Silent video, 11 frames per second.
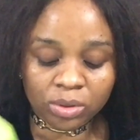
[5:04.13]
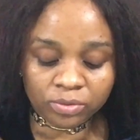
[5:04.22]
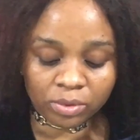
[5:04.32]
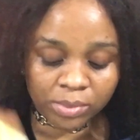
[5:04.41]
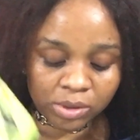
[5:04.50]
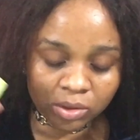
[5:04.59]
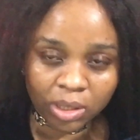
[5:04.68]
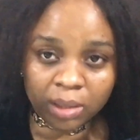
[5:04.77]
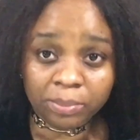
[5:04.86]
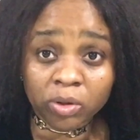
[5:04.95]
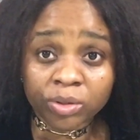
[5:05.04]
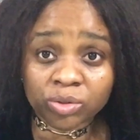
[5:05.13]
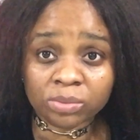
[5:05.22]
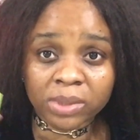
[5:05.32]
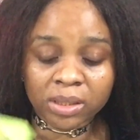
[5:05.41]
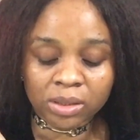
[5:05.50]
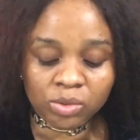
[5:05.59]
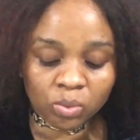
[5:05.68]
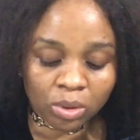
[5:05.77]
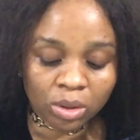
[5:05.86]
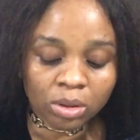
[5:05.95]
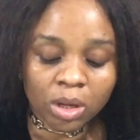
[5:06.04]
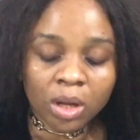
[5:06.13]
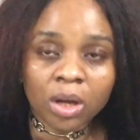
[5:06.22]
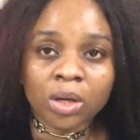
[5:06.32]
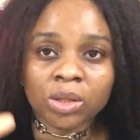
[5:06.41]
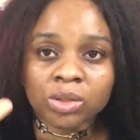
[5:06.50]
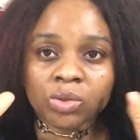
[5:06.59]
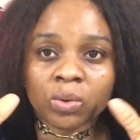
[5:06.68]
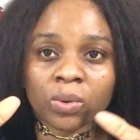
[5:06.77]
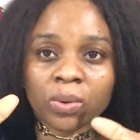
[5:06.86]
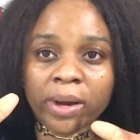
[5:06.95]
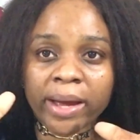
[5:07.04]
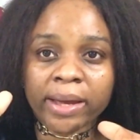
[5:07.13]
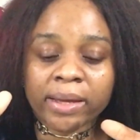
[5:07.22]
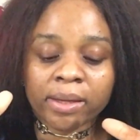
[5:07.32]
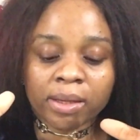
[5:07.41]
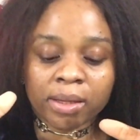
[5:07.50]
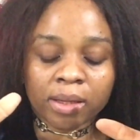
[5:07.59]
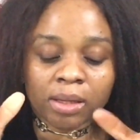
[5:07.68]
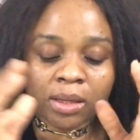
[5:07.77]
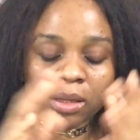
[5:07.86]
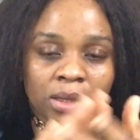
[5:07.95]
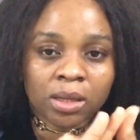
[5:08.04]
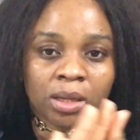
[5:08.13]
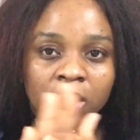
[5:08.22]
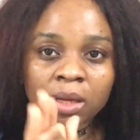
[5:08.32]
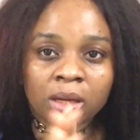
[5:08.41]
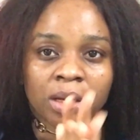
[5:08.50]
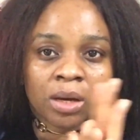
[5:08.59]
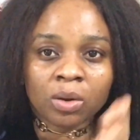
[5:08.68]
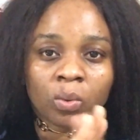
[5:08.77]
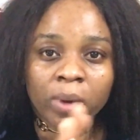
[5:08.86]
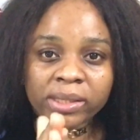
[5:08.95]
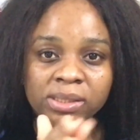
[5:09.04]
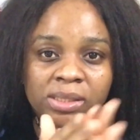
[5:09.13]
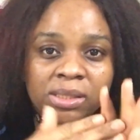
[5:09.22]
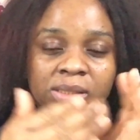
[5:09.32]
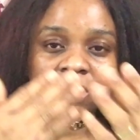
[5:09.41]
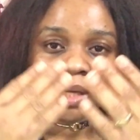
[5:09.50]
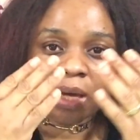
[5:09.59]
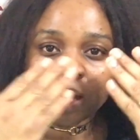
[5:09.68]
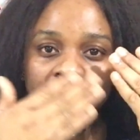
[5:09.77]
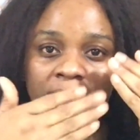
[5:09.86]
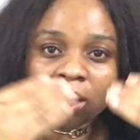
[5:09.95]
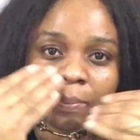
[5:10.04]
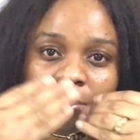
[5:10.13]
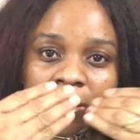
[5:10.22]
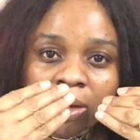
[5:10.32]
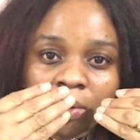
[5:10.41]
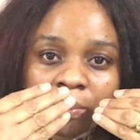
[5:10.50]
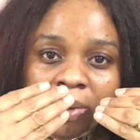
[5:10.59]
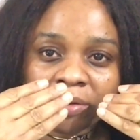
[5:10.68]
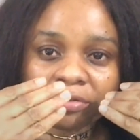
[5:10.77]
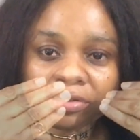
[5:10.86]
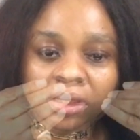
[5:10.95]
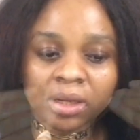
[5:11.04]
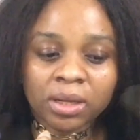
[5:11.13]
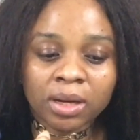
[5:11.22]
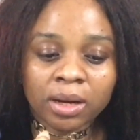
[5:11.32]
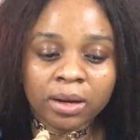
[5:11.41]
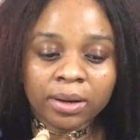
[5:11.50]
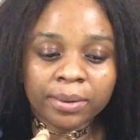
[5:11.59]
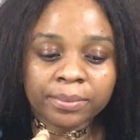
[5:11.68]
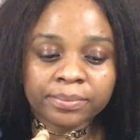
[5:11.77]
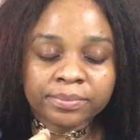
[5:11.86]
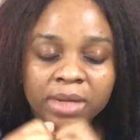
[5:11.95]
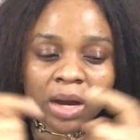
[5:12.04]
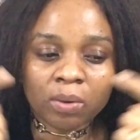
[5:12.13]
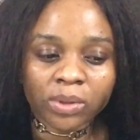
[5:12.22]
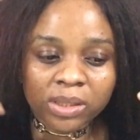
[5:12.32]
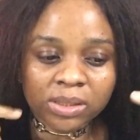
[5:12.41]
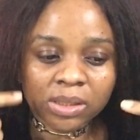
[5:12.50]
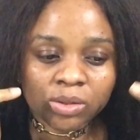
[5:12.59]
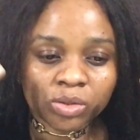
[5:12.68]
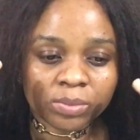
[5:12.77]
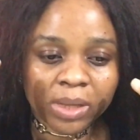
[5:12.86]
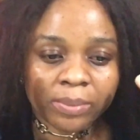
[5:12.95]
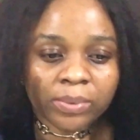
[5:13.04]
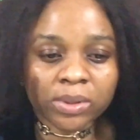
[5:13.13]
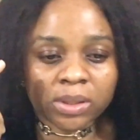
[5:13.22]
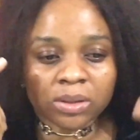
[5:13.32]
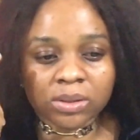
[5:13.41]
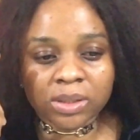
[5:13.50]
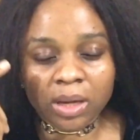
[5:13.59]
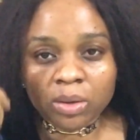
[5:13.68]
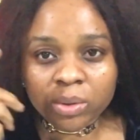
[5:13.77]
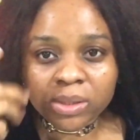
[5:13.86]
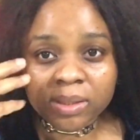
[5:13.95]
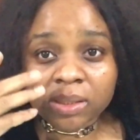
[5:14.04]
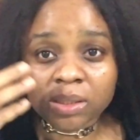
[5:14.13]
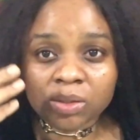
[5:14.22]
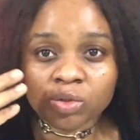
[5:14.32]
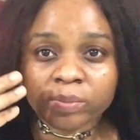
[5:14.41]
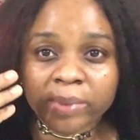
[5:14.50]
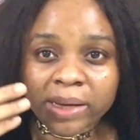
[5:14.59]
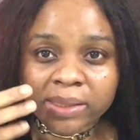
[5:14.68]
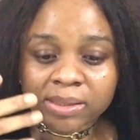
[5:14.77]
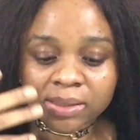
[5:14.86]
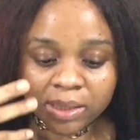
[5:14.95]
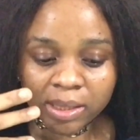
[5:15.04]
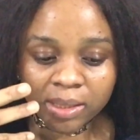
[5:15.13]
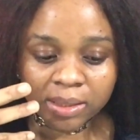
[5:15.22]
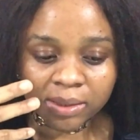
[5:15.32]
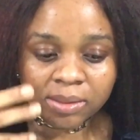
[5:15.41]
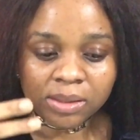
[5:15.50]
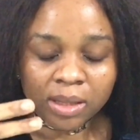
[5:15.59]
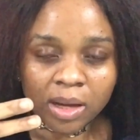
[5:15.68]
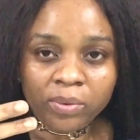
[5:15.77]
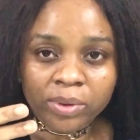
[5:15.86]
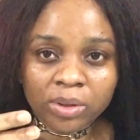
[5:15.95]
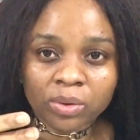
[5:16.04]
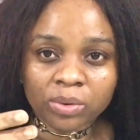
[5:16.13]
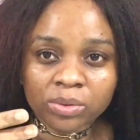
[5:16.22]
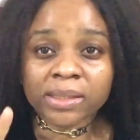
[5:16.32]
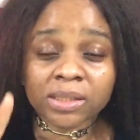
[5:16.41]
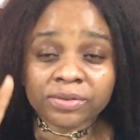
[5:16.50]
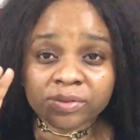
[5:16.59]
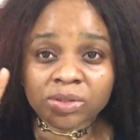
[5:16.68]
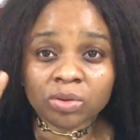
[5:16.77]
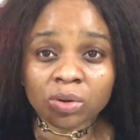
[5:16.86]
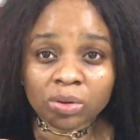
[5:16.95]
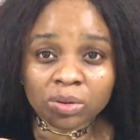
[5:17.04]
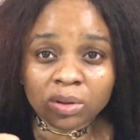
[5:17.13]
for me, so I'm going to make it work. So I wet it and apply on my face. I will listen to my body, because I always listen to my skin and see how it goes. If it's not